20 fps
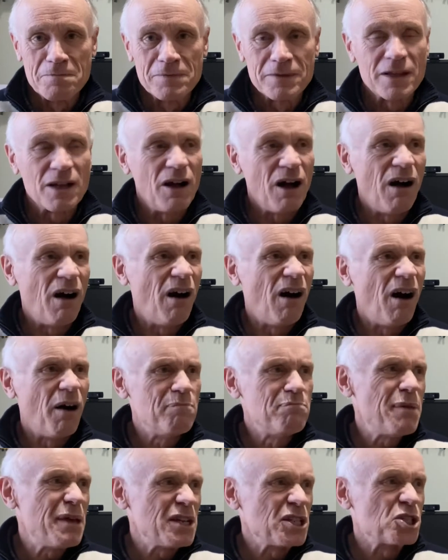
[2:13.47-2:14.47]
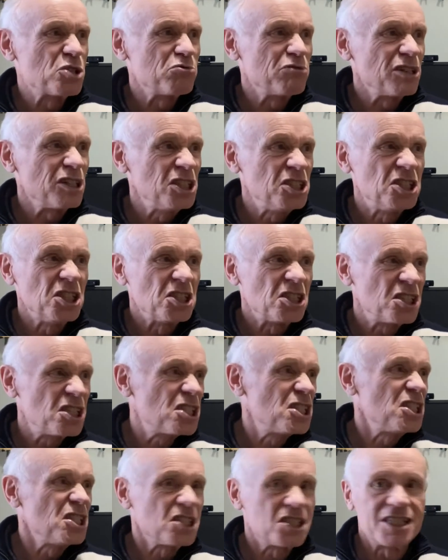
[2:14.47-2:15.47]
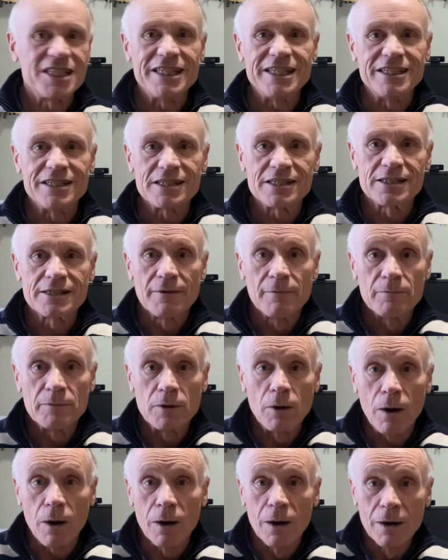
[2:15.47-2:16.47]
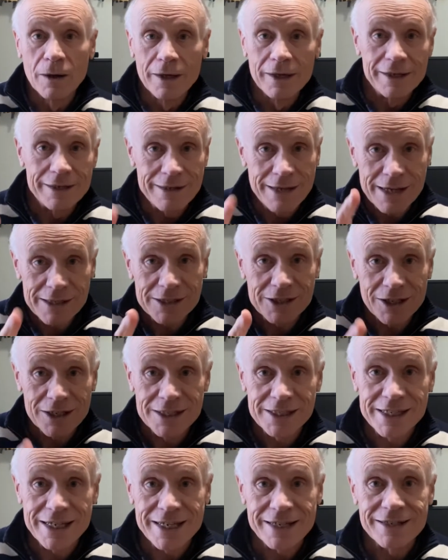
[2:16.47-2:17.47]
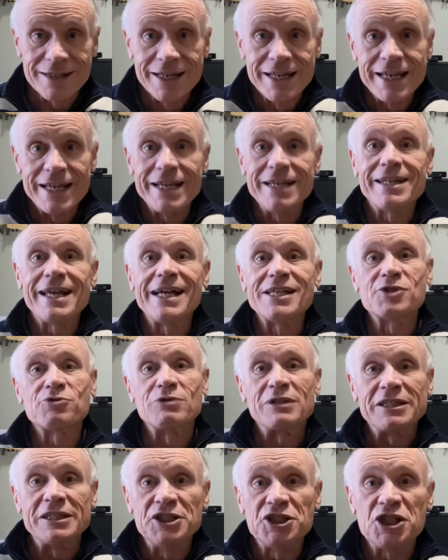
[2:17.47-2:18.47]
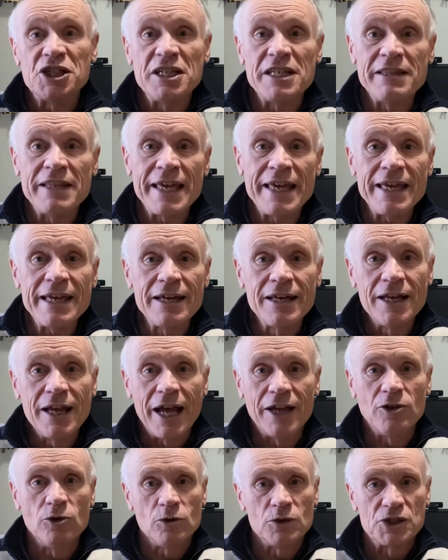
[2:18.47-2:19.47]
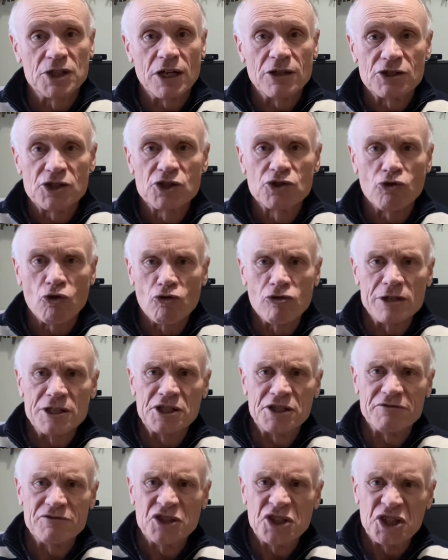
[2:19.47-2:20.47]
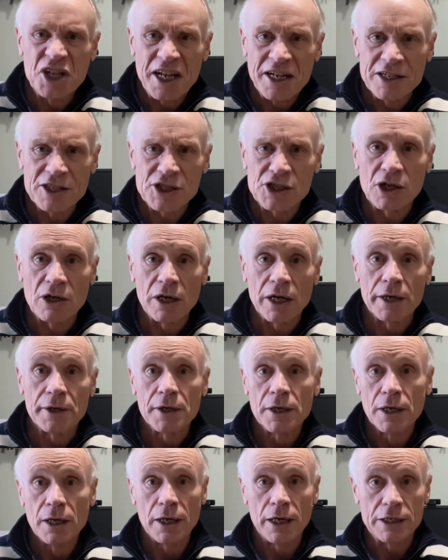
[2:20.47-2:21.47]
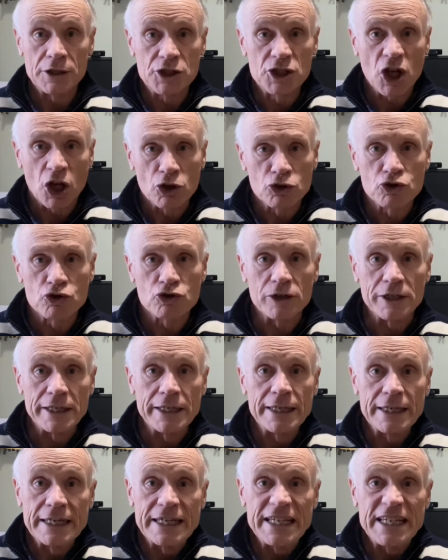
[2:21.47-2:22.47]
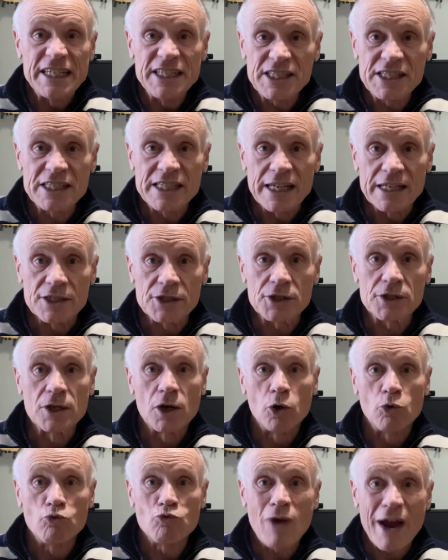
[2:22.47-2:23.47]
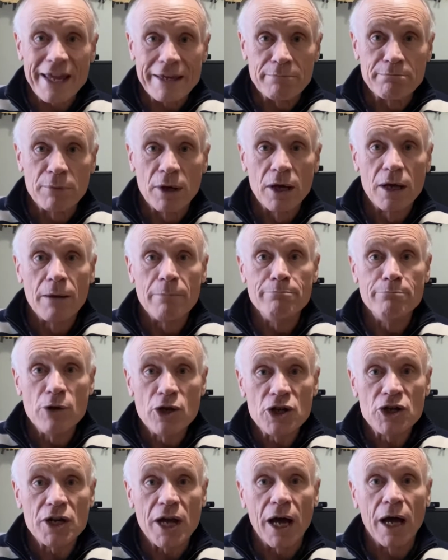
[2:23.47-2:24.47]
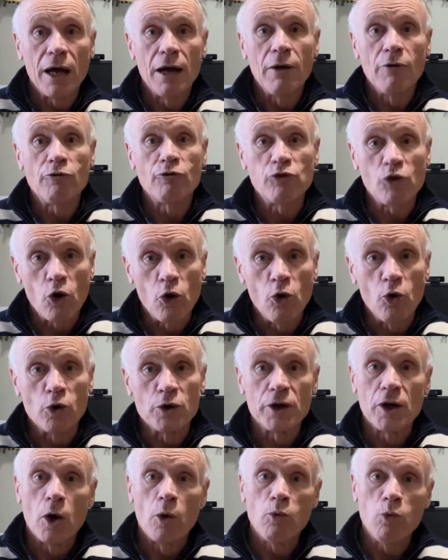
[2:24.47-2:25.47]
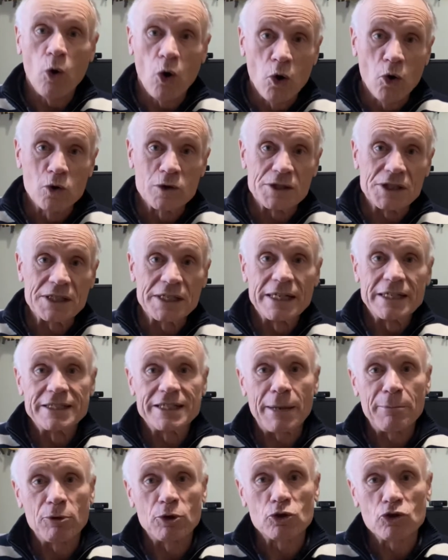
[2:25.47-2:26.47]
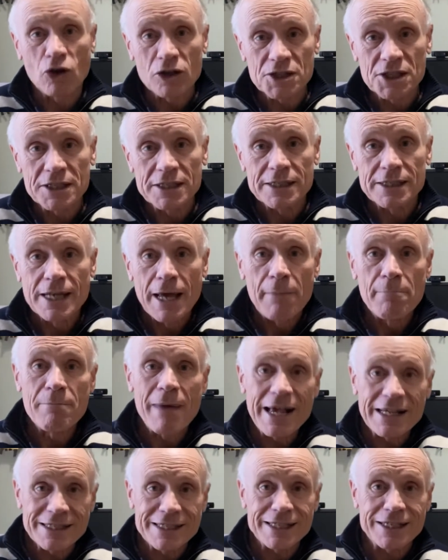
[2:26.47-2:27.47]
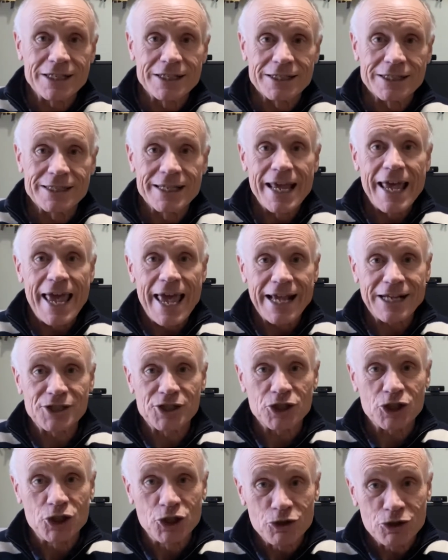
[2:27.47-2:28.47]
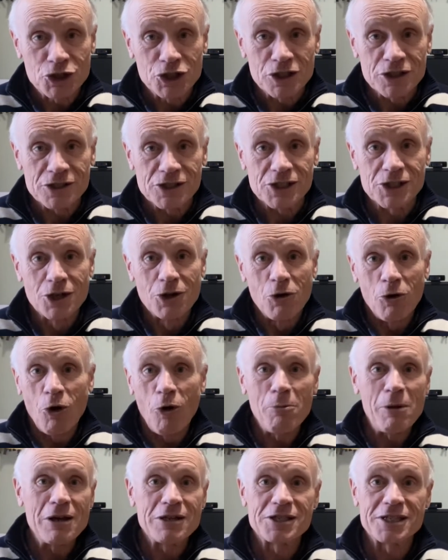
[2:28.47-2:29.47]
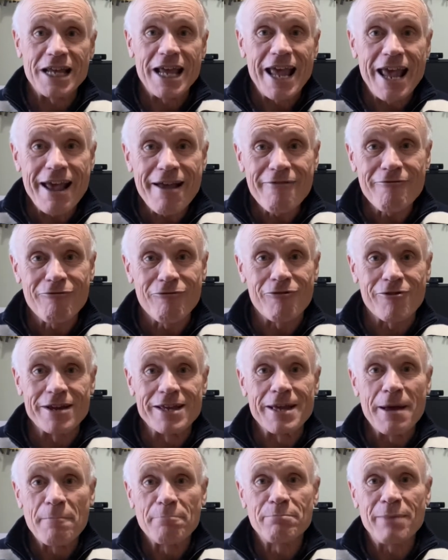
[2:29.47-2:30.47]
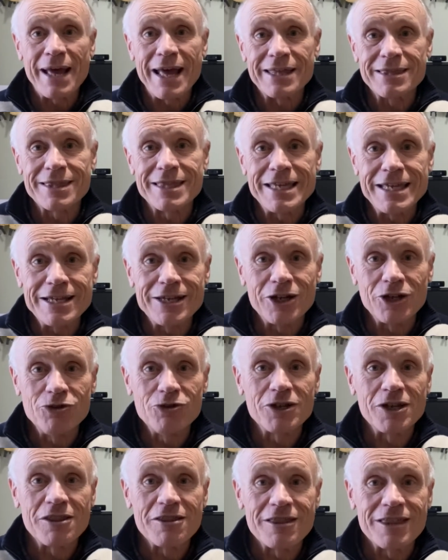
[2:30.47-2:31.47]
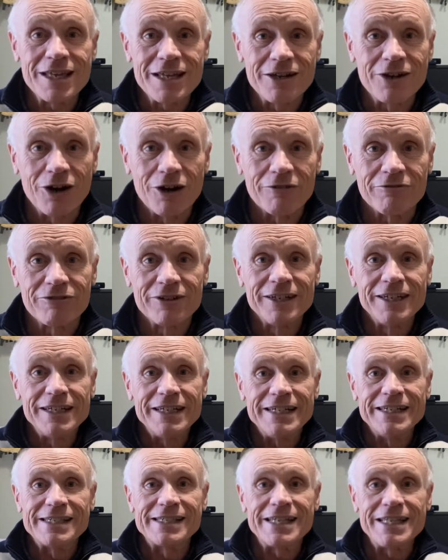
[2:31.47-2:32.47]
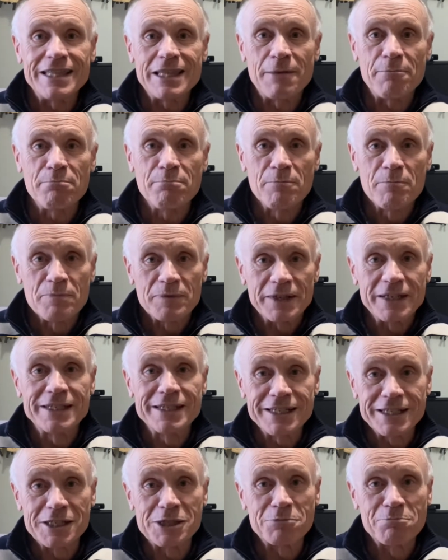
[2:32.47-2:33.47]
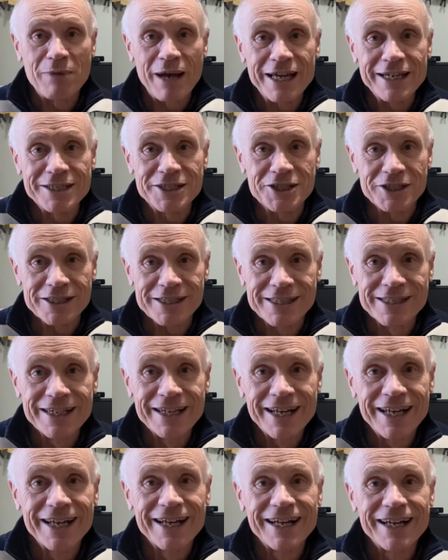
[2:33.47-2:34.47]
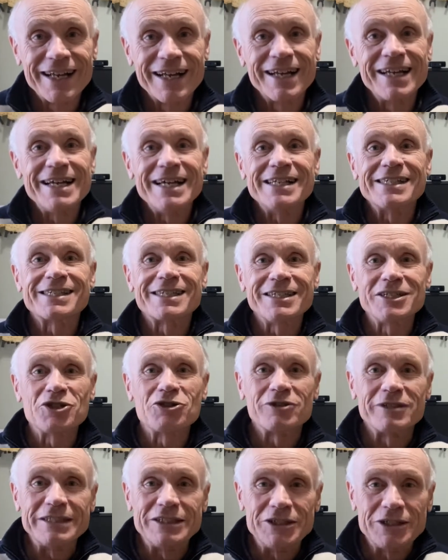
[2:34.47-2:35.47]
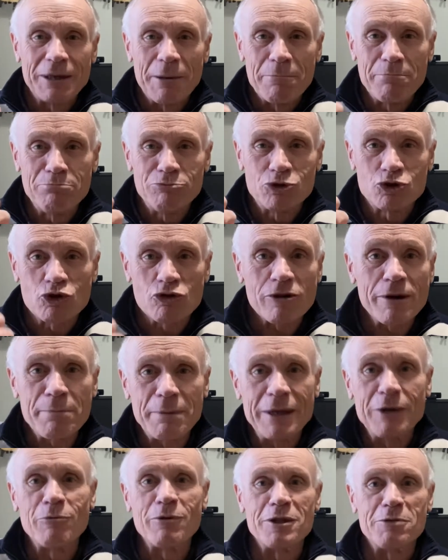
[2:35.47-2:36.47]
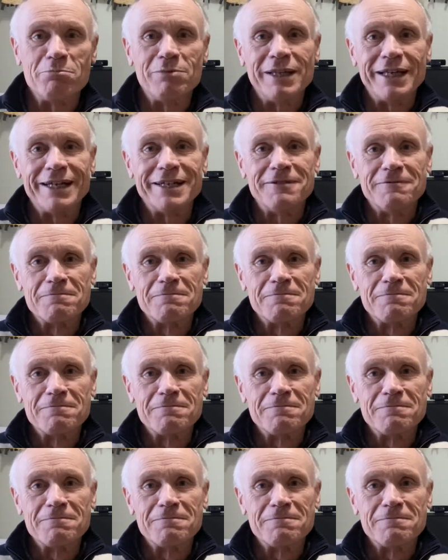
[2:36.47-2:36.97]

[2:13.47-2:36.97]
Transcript: Oh, I bet it's religious, isn't it, Siers? Oh, yes, I said. It has religion in there and also stories of genocide, adultery, incest, rape, murder, fraud, wars, double crosses, massacres, executions. Almost every bad thing you can think of is in, the, is in its pages. It's literally dripping with blood.